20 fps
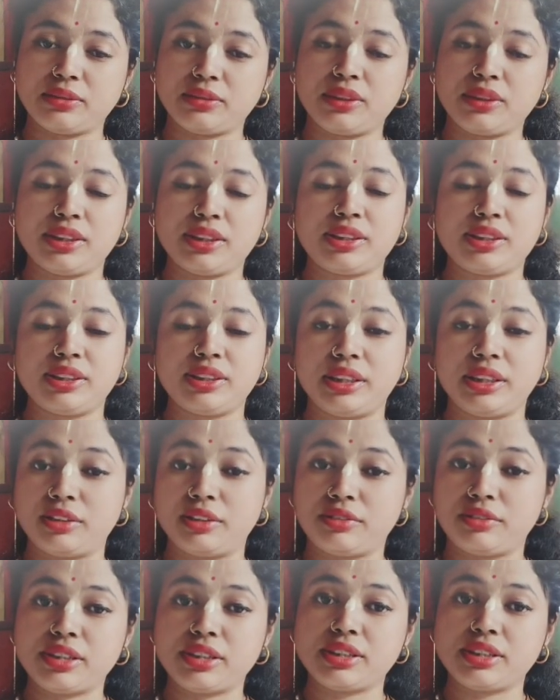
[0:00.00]
there is a
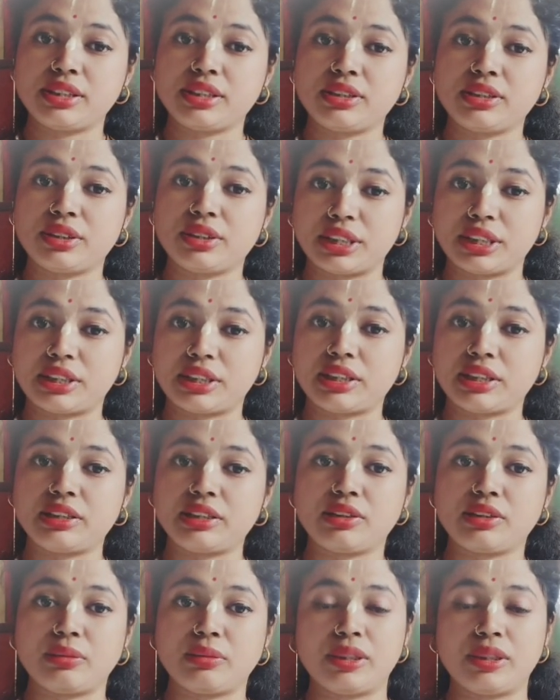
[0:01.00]
splitting takes
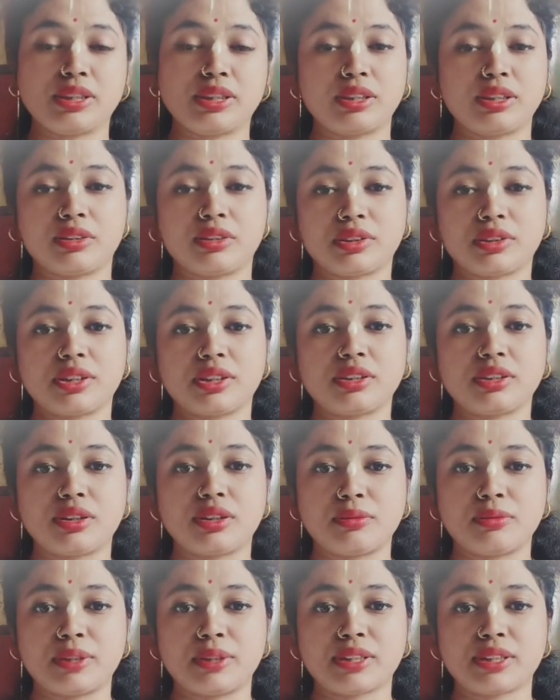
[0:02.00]
place, okay,
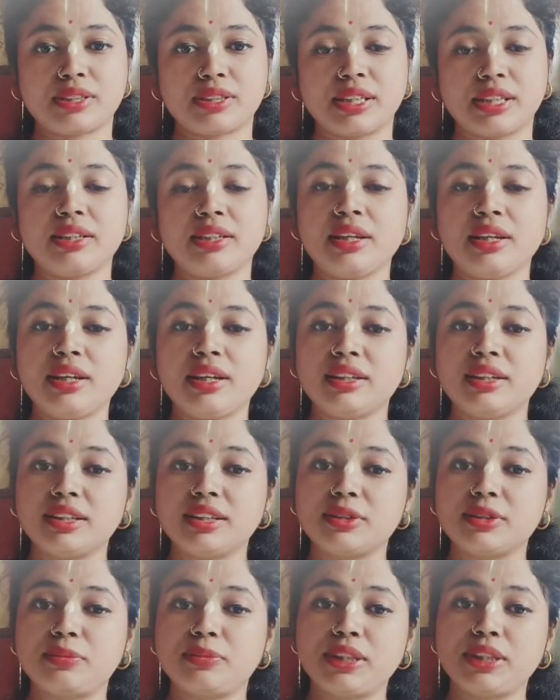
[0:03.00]
there is two level,
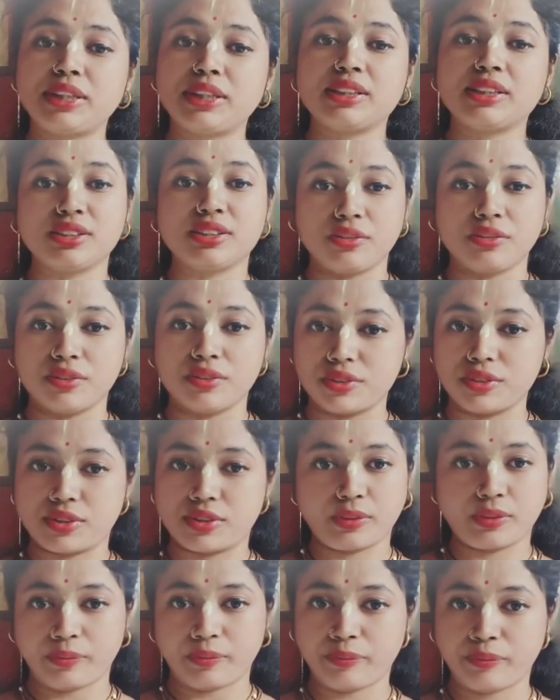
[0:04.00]
that is your
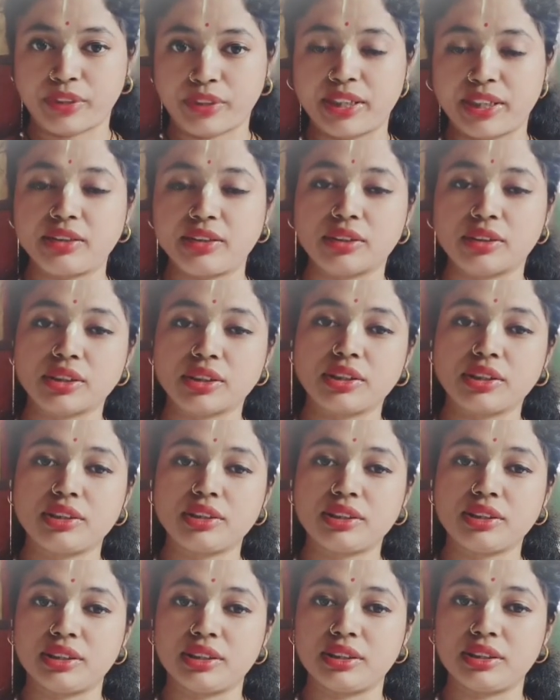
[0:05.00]
EG level and this
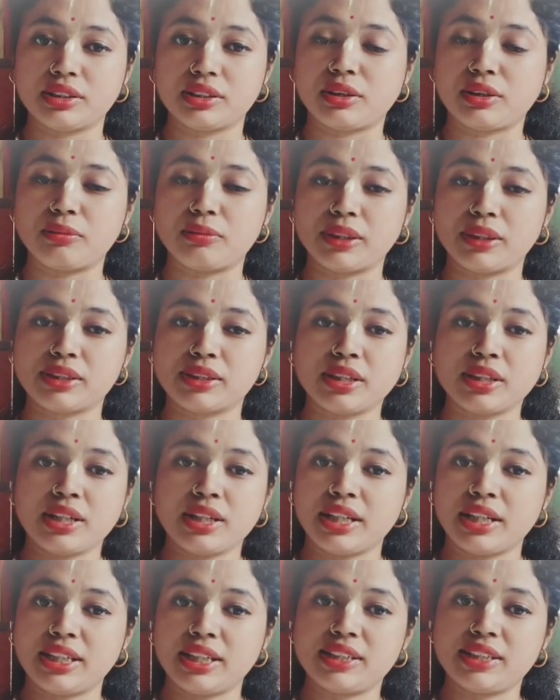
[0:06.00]
is your
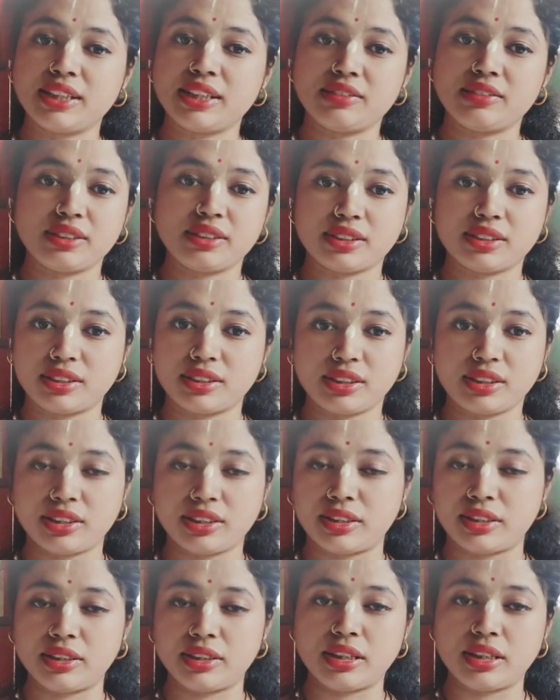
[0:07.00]
T2G level,
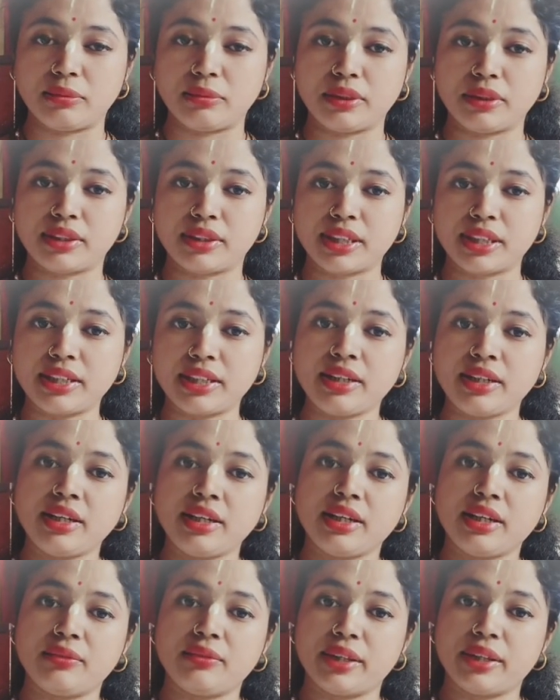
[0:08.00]
okay, this
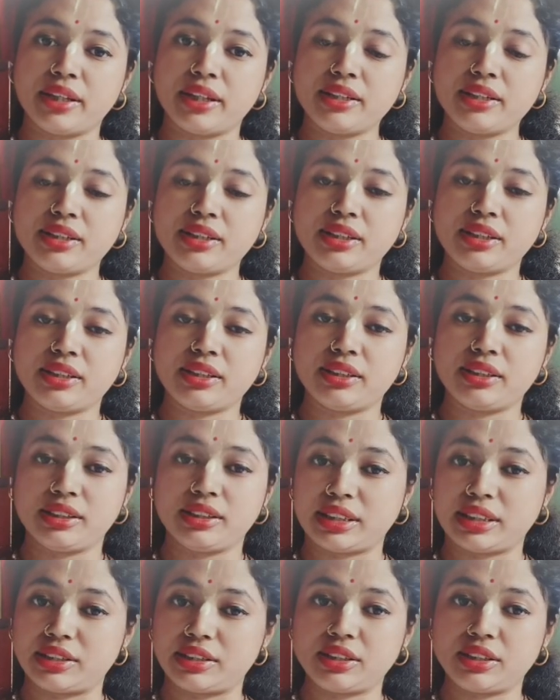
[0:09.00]
one has your
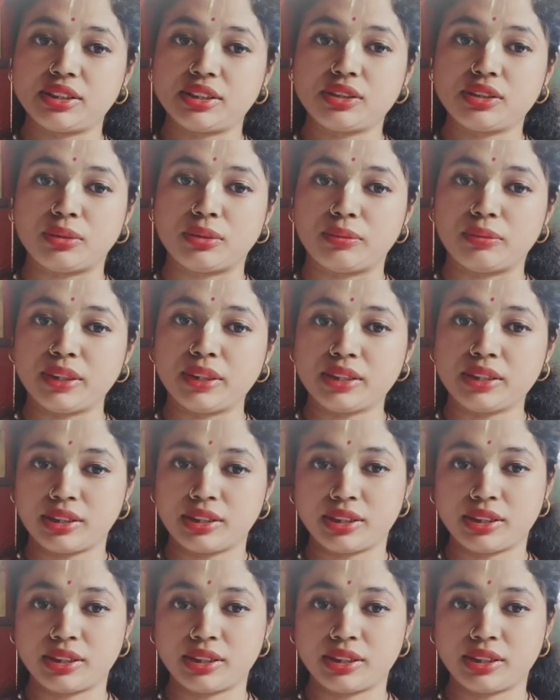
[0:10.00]
dxy,